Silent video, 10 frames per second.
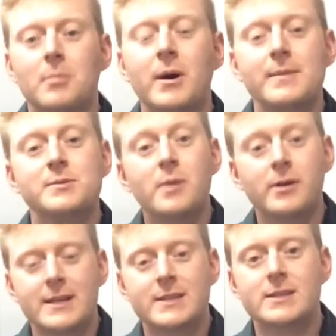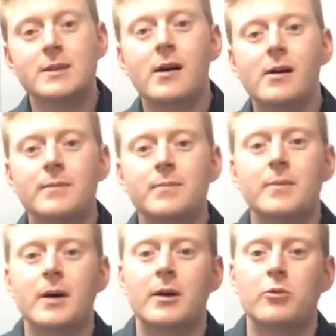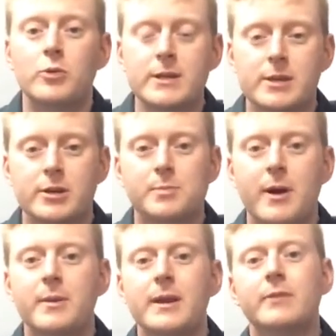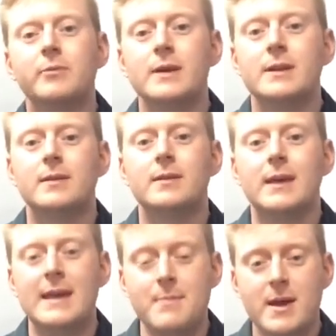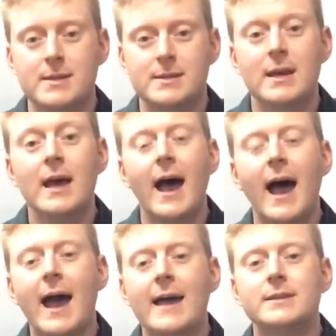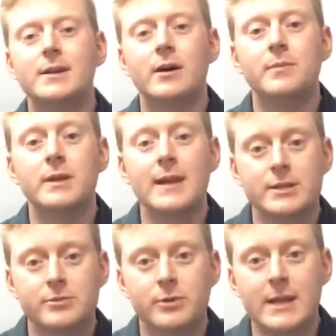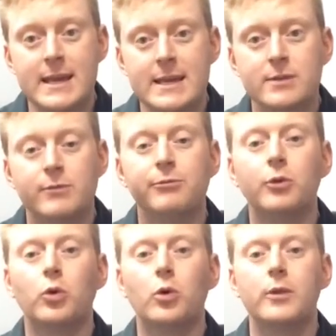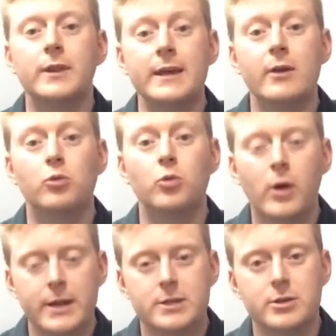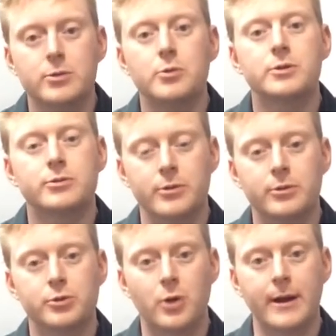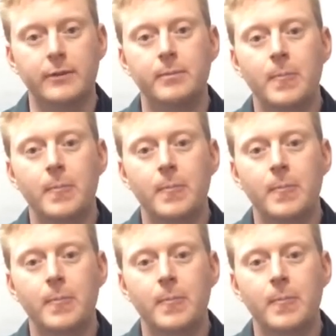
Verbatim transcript: My name's Mark Dixon. I'm a research paramedic with EMAS and I'm the national lead for the Right 2 stroke trial.